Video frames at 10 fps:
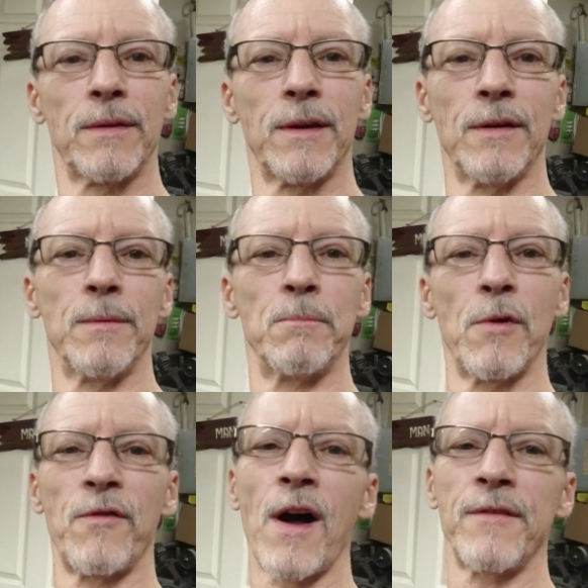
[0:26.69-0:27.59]
The
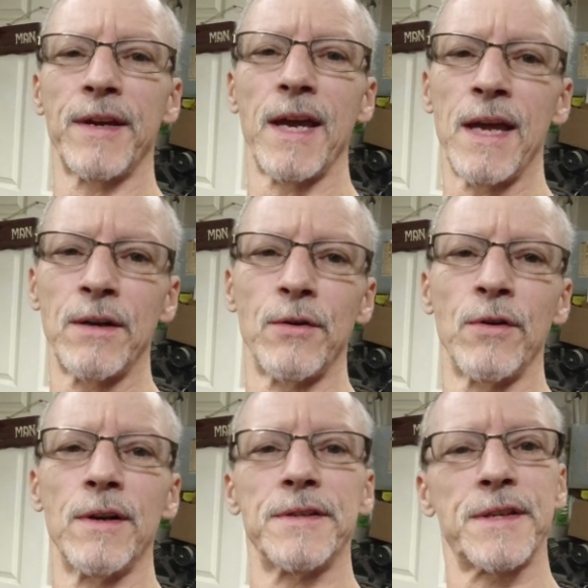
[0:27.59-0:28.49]
Movavi
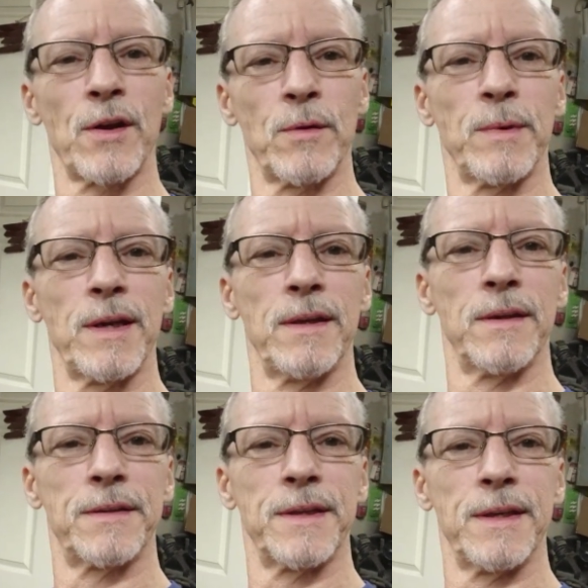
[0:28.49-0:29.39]
editor is telling me
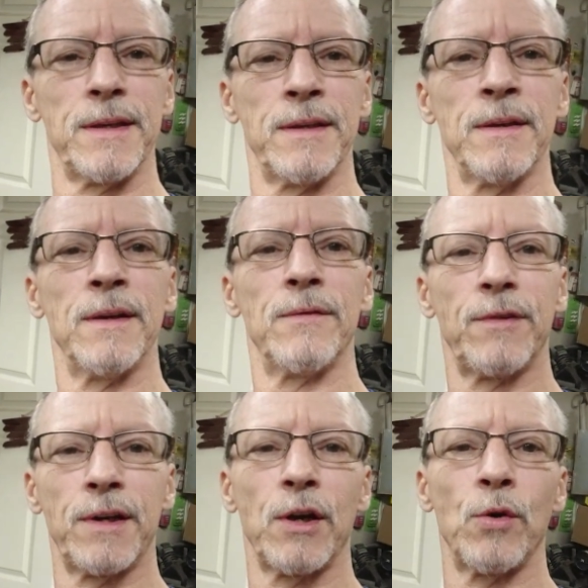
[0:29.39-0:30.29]
that the
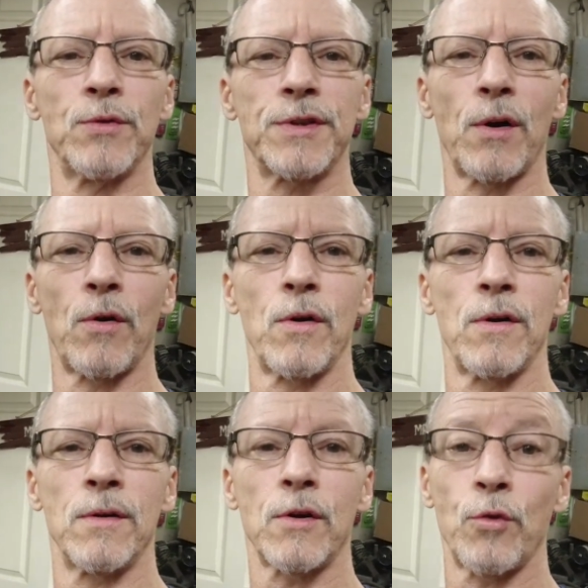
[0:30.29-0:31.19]
videos
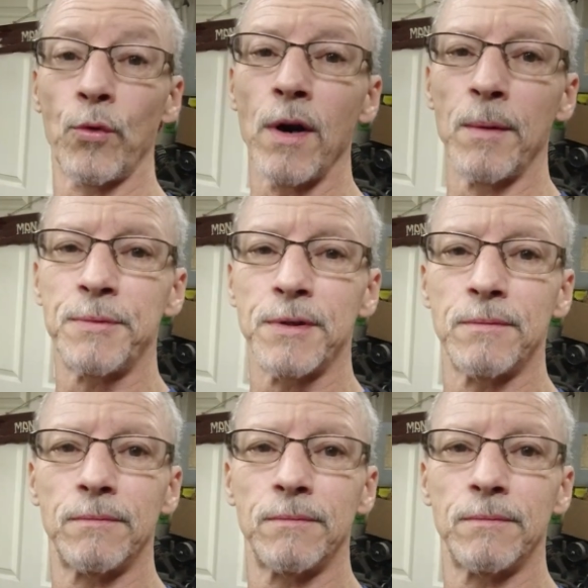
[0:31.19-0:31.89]
are corrupt,